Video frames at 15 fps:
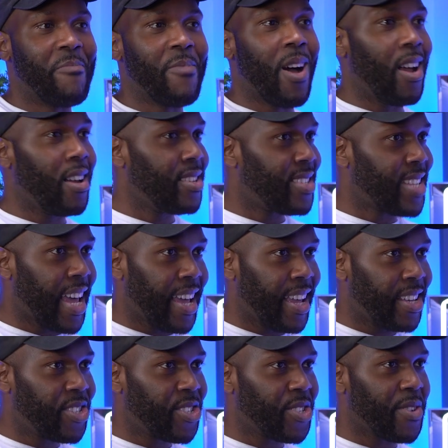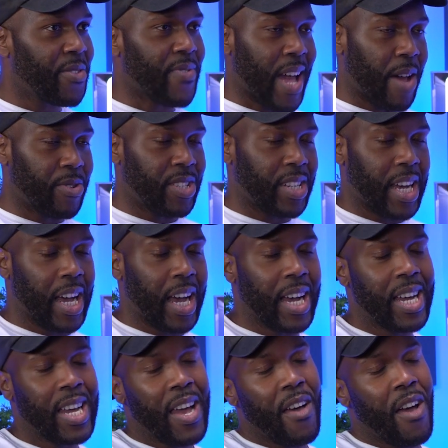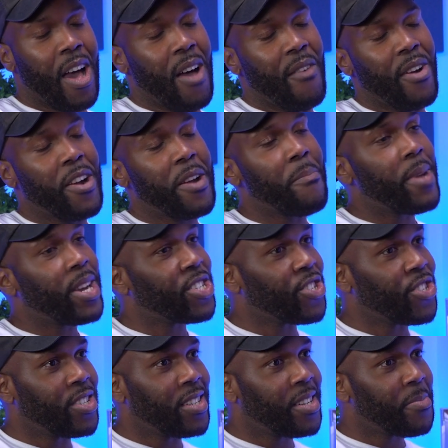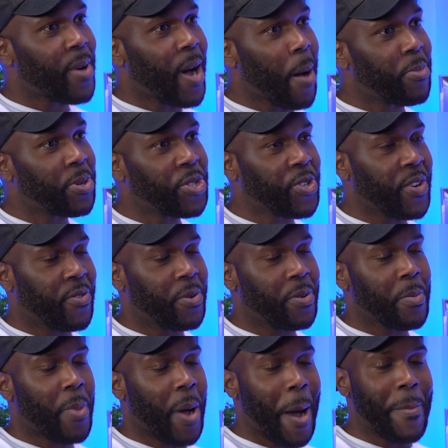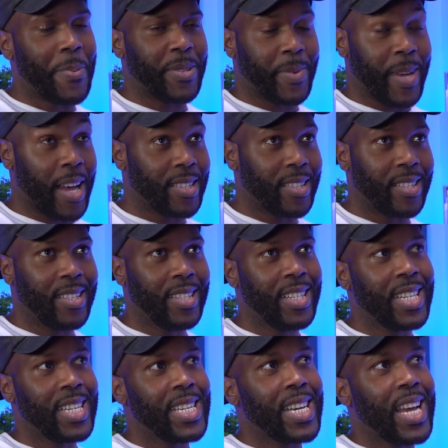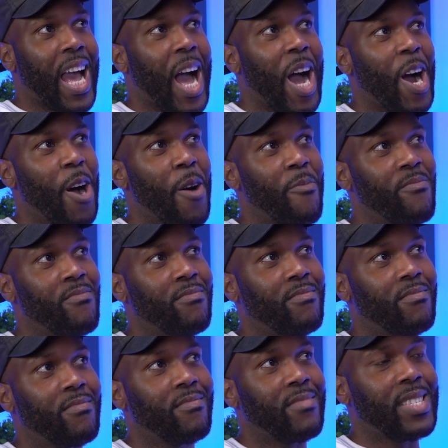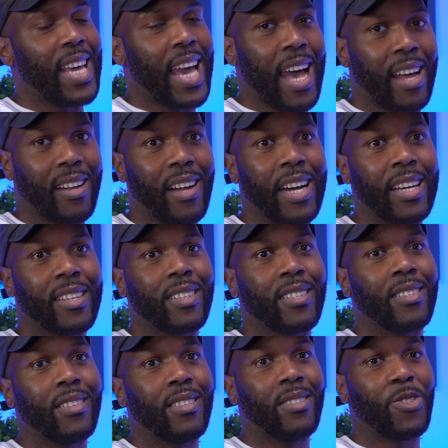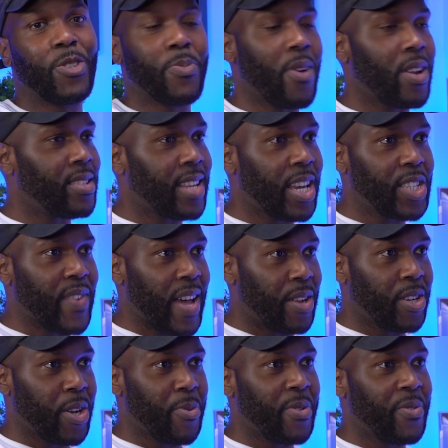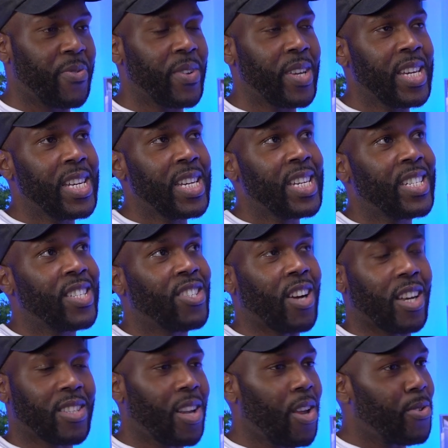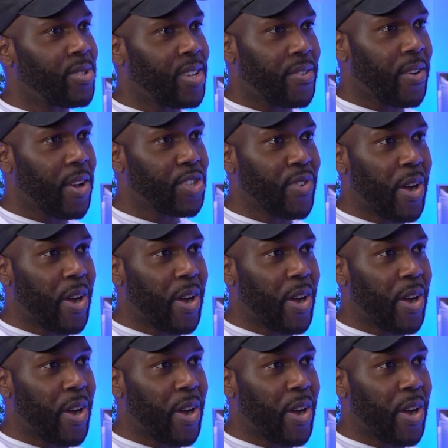early stage founder, very mission, purpose-driven person. Like super early stage founder. We've just closed our first